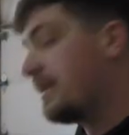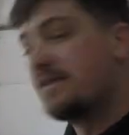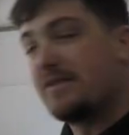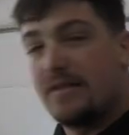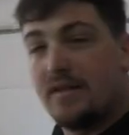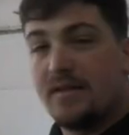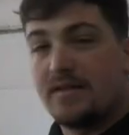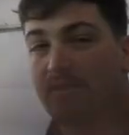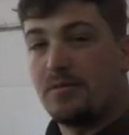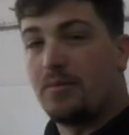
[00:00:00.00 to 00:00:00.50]

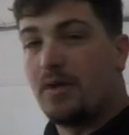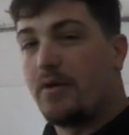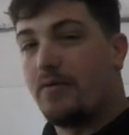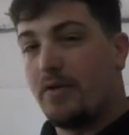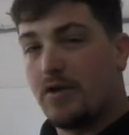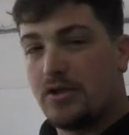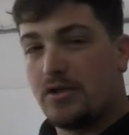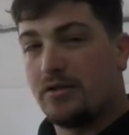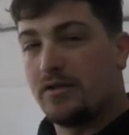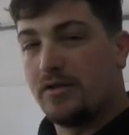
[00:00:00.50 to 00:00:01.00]
this in my
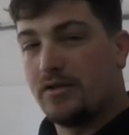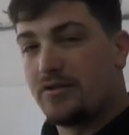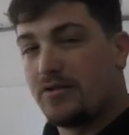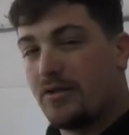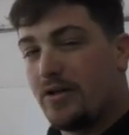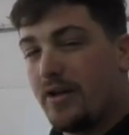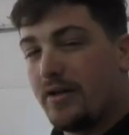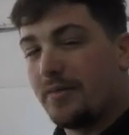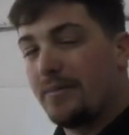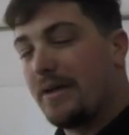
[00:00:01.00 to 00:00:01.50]
original intro.
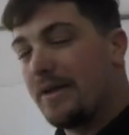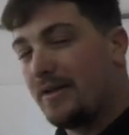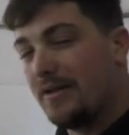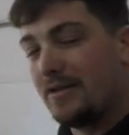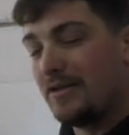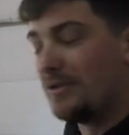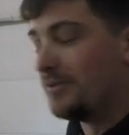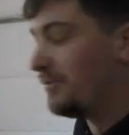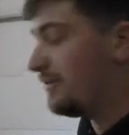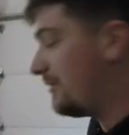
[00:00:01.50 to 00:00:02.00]
I made a
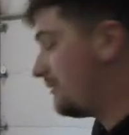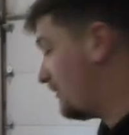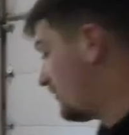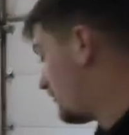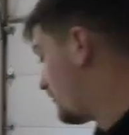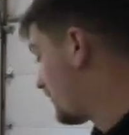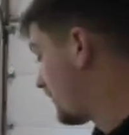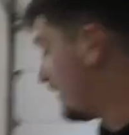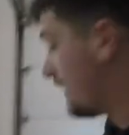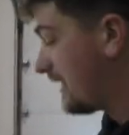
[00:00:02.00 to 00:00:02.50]
new one, but we're
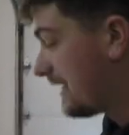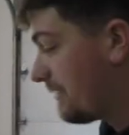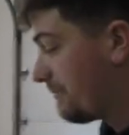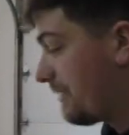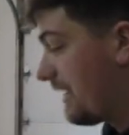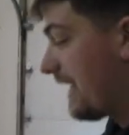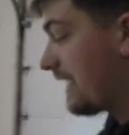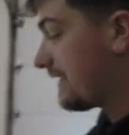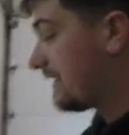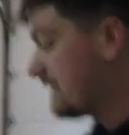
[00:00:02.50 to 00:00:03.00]
gonna get
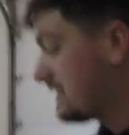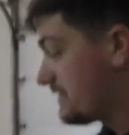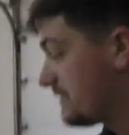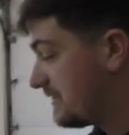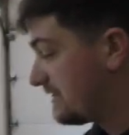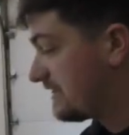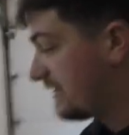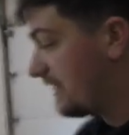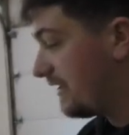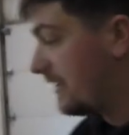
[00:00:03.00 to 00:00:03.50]
back into it
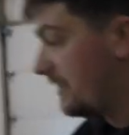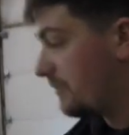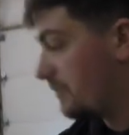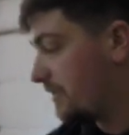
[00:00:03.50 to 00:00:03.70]
today.